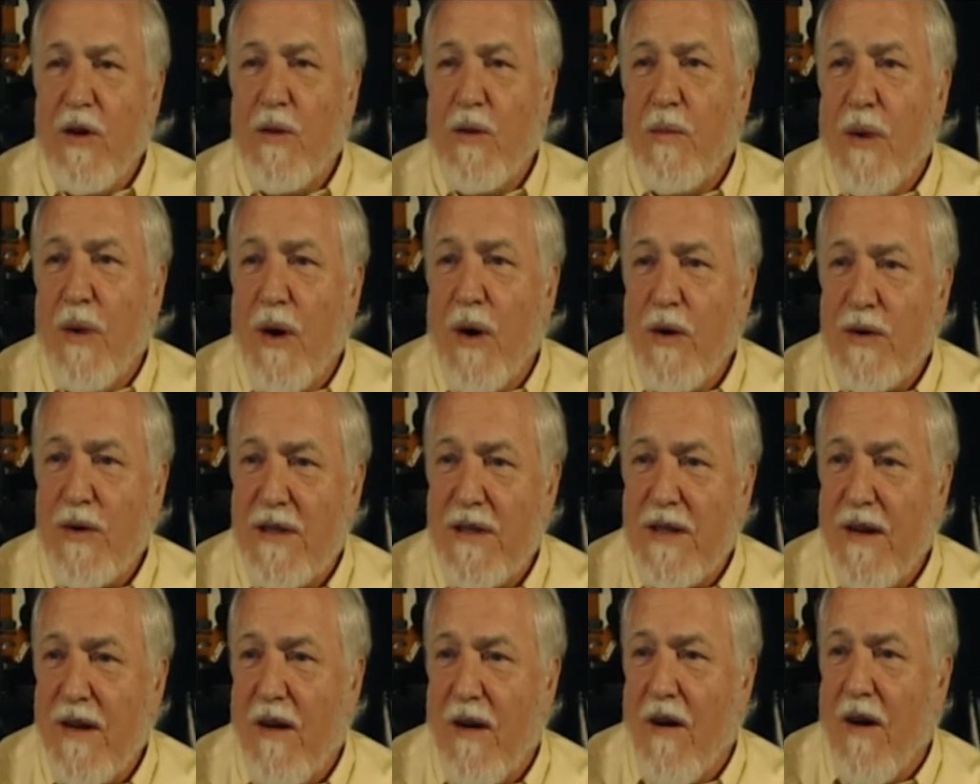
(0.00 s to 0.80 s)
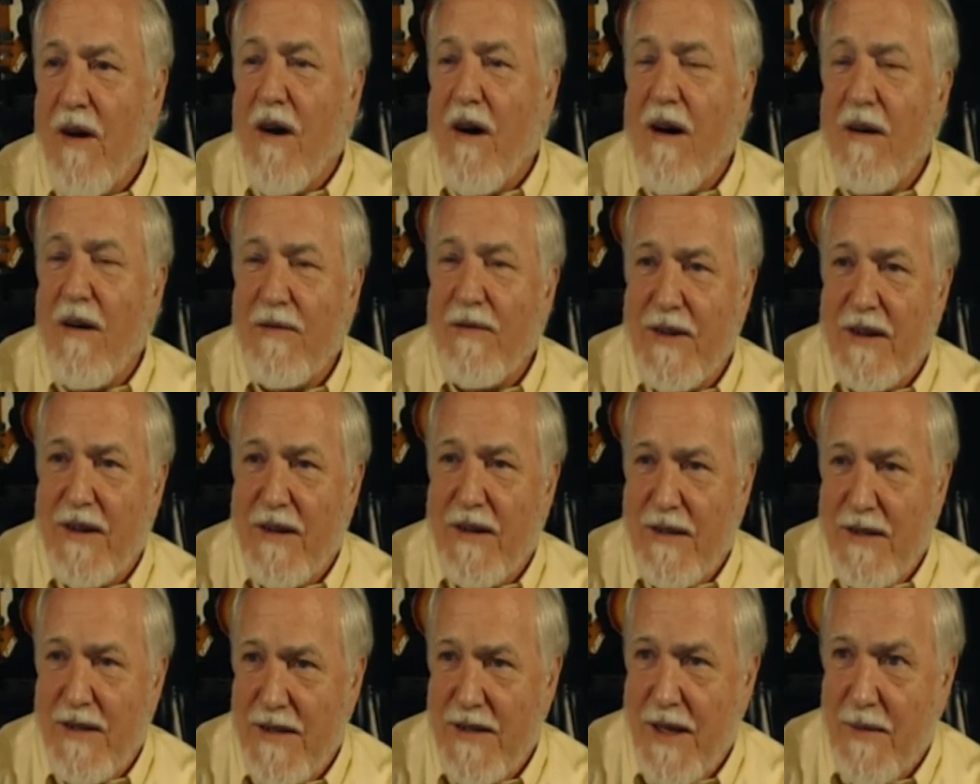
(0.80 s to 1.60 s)
post
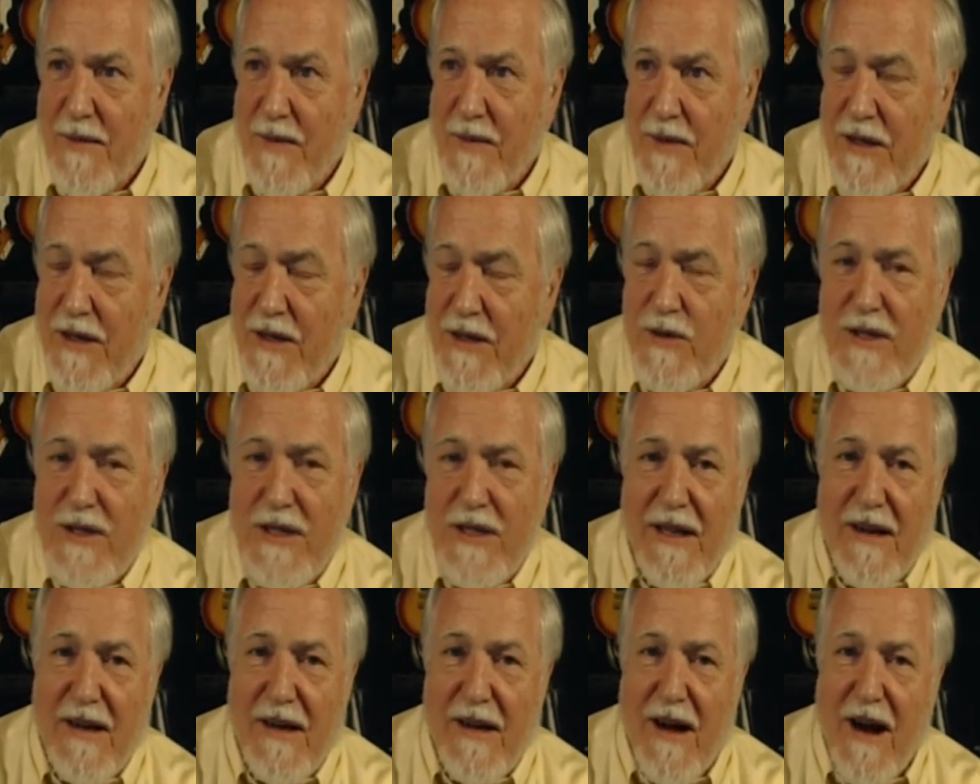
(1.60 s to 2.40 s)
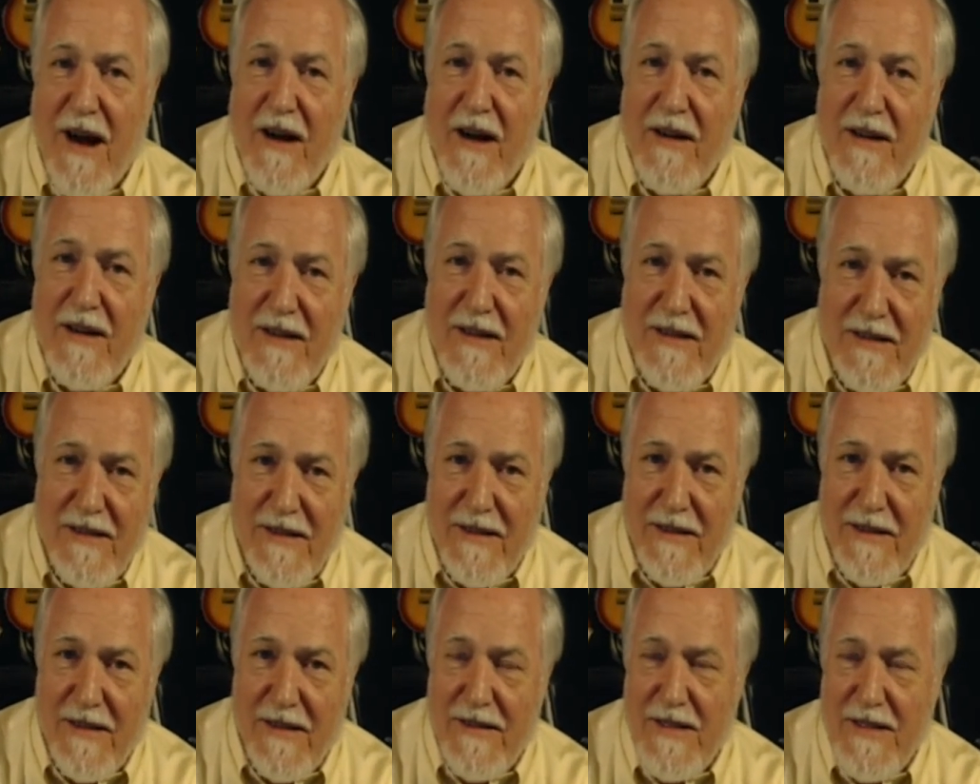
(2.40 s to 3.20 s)
often some interesting
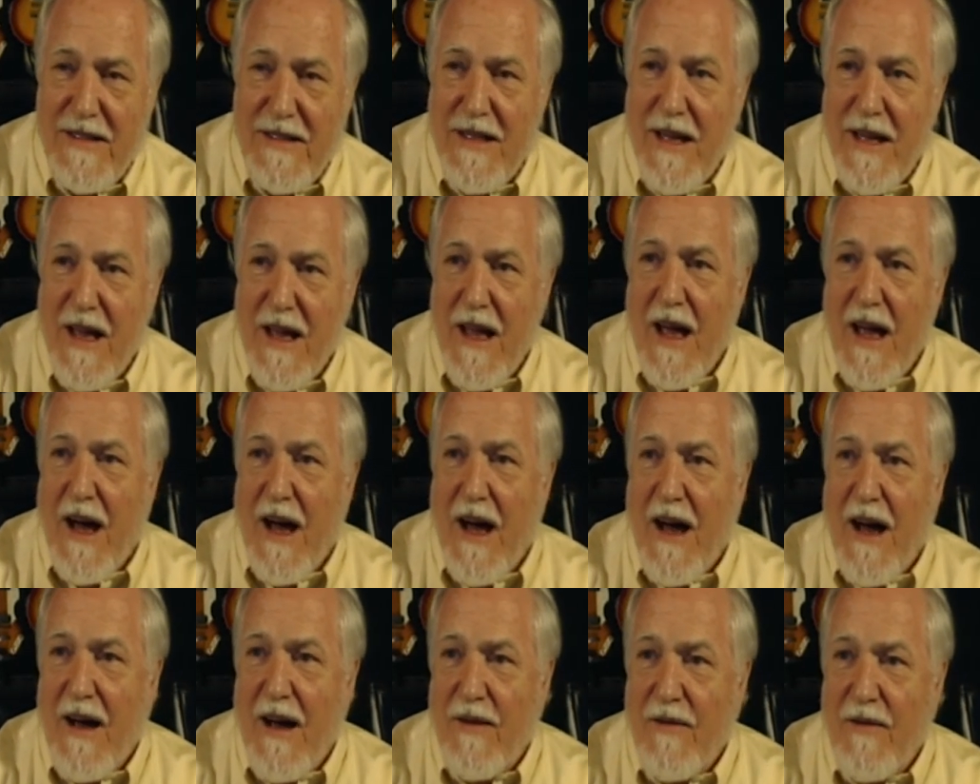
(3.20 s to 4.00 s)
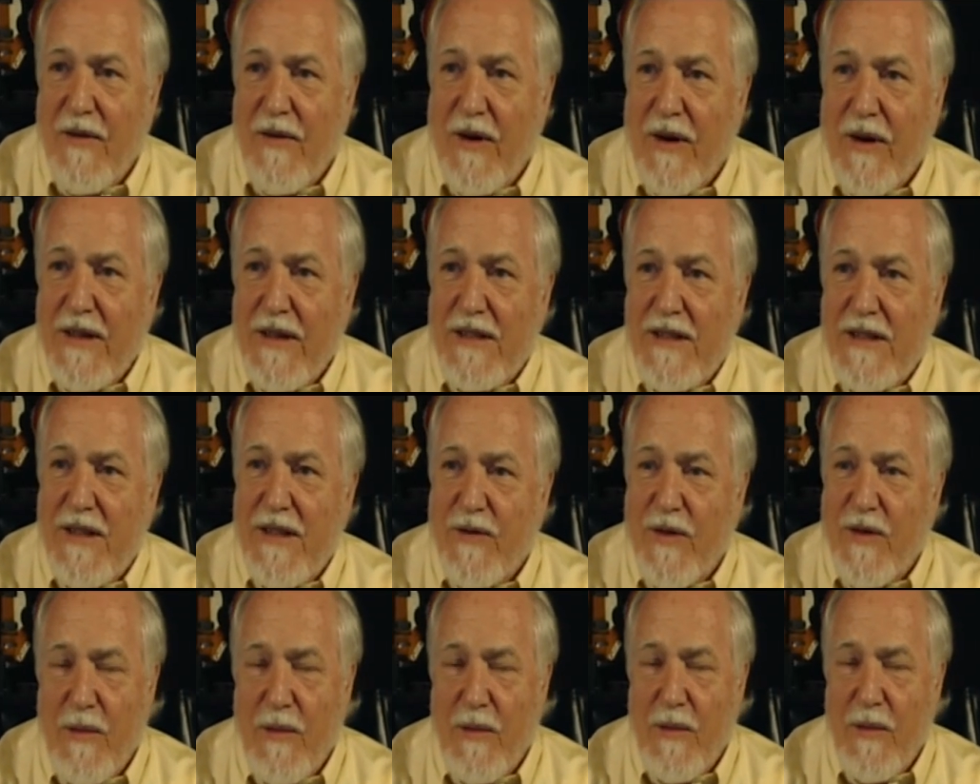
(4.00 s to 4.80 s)
articles, various
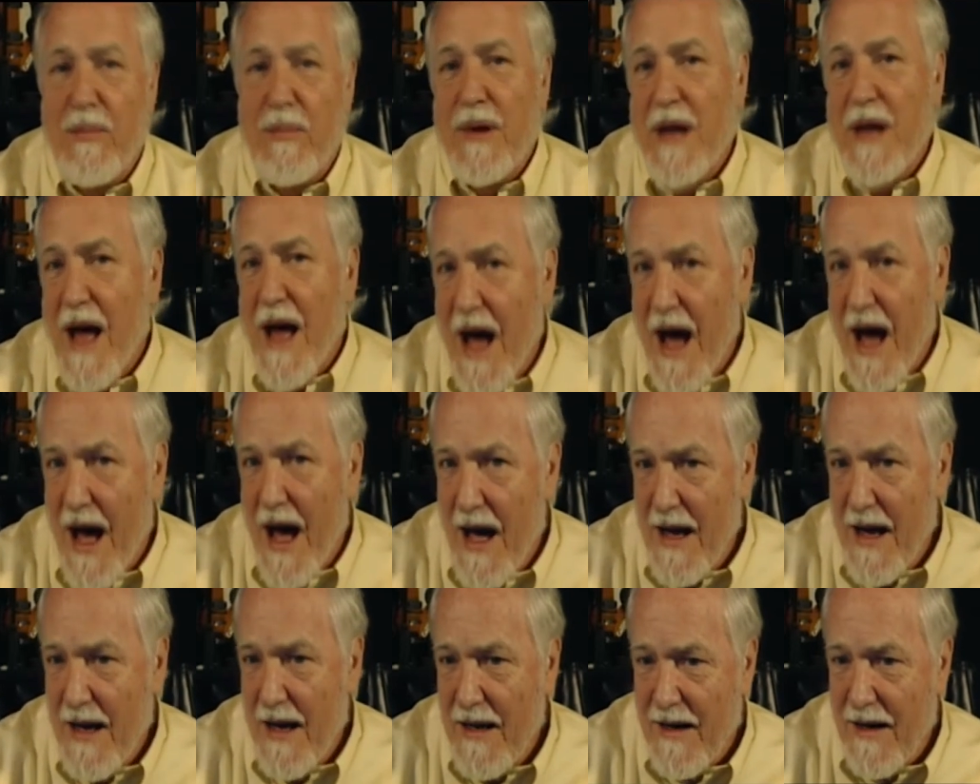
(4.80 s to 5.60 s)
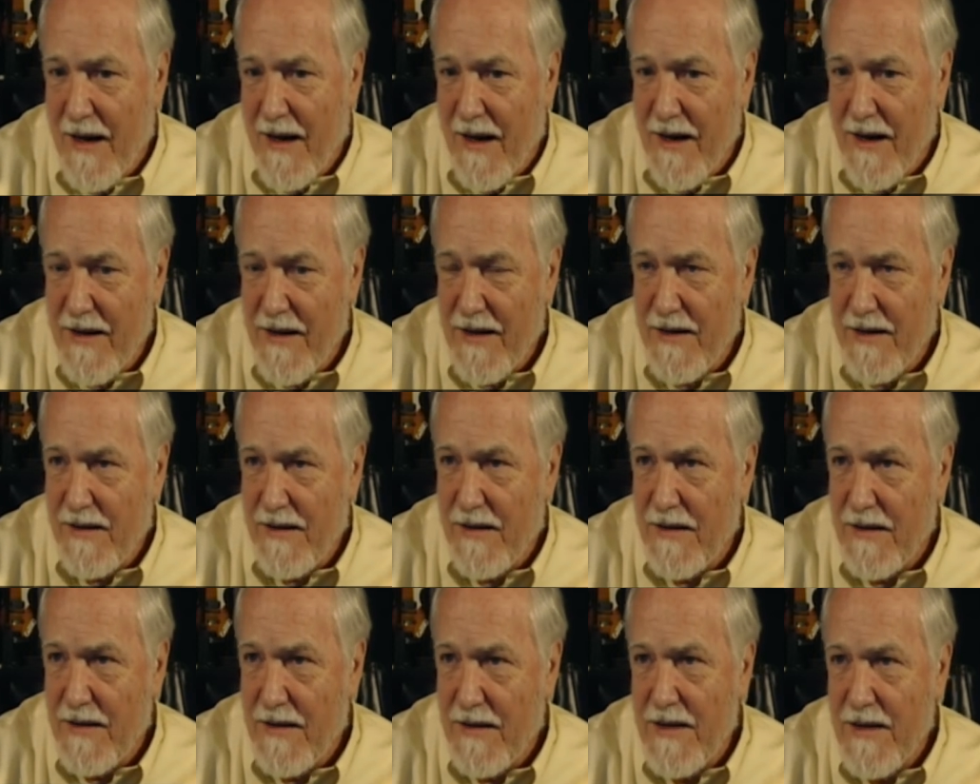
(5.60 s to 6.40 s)
different blog
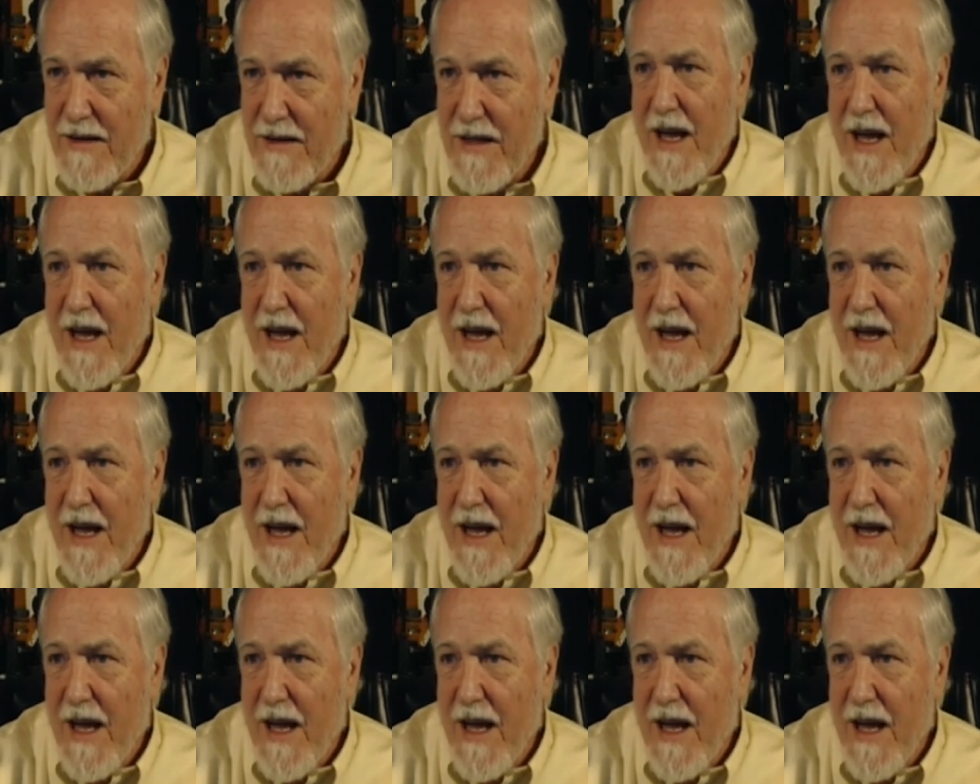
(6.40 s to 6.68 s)
articles.